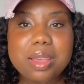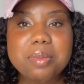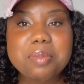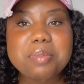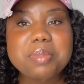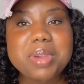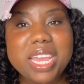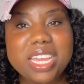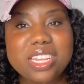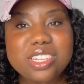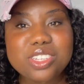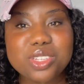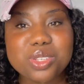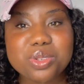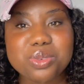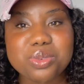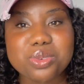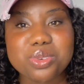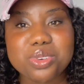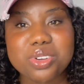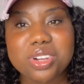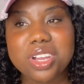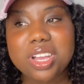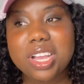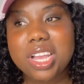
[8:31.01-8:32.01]
Mind
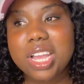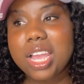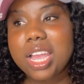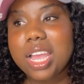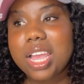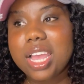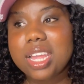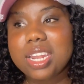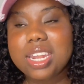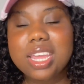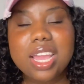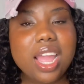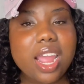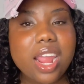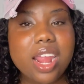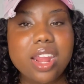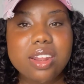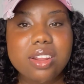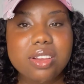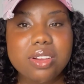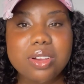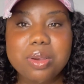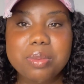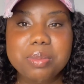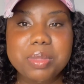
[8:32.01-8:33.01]
you, the car
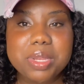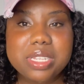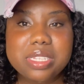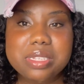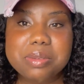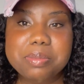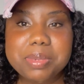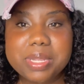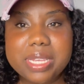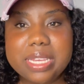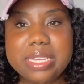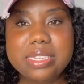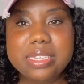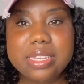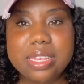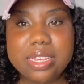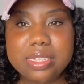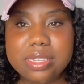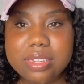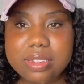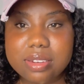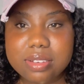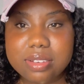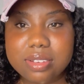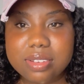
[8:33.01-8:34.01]
not come into place yet,
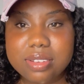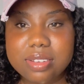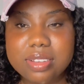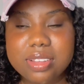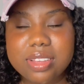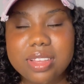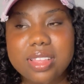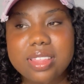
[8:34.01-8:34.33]
you know.